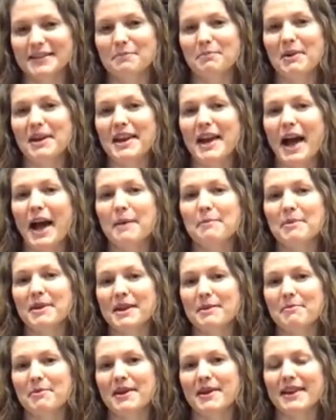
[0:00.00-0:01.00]

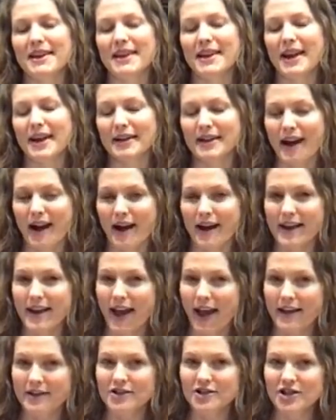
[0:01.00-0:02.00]

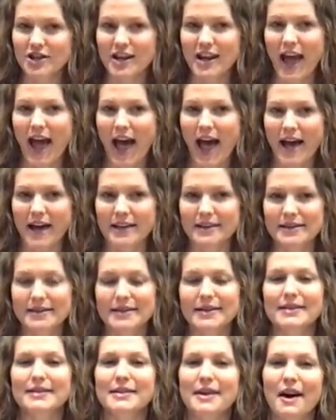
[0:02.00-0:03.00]

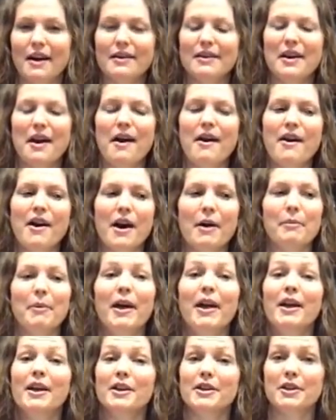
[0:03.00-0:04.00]
PIPPENINGS.com.
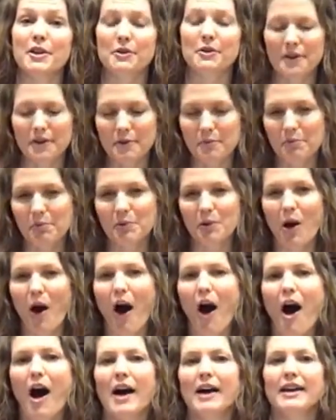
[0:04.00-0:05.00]
Go to the
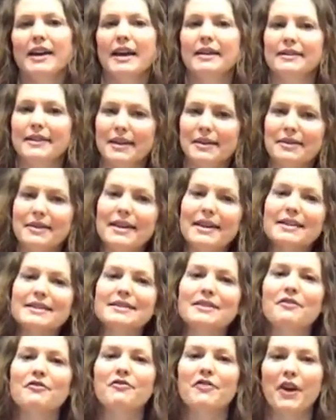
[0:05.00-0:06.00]
blog, and I think it's
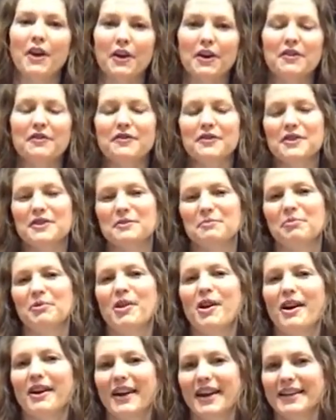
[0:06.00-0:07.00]
the very first
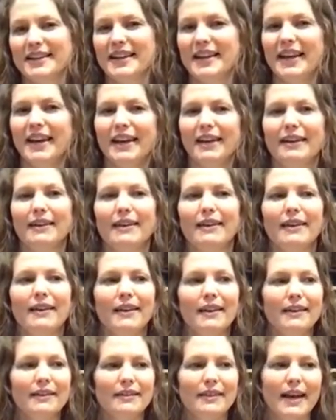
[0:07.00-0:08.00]
blog I did,
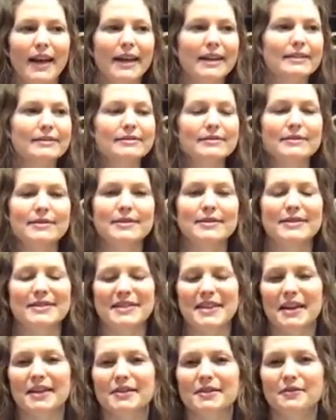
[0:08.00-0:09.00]
like
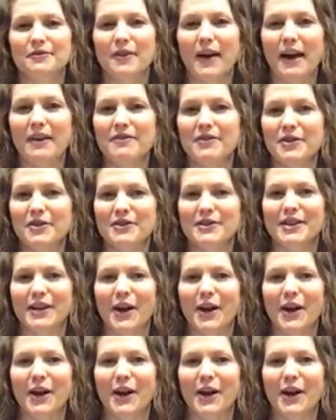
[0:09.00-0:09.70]
5 years